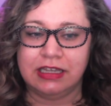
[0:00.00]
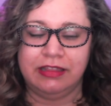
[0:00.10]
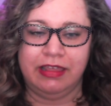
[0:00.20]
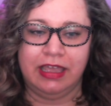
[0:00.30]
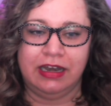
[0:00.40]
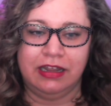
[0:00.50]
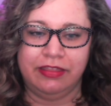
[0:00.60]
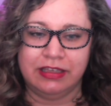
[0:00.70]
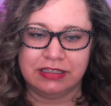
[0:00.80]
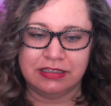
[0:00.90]
And then
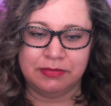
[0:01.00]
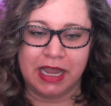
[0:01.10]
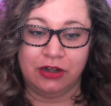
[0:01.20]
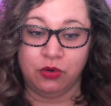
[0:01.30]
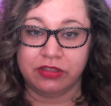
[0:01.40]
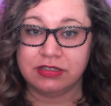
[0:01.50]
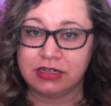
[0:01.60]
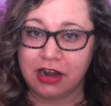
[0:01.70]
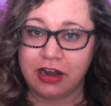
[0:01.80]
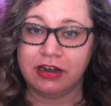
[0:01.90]
this is my North
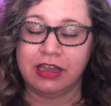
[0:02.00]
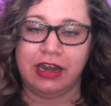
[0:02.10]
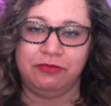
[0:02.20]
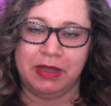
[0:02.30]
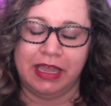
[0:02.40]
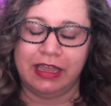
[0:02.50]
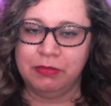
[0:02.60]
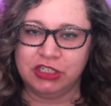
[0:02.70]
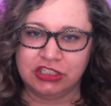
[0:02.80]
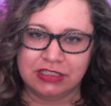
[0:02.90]
Star, kind of my
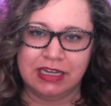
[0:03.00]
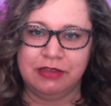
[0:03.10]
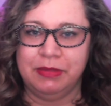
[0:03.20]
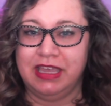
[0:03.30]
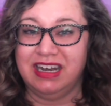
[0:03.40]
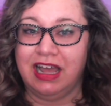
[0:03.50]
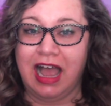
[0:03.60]
mission statement,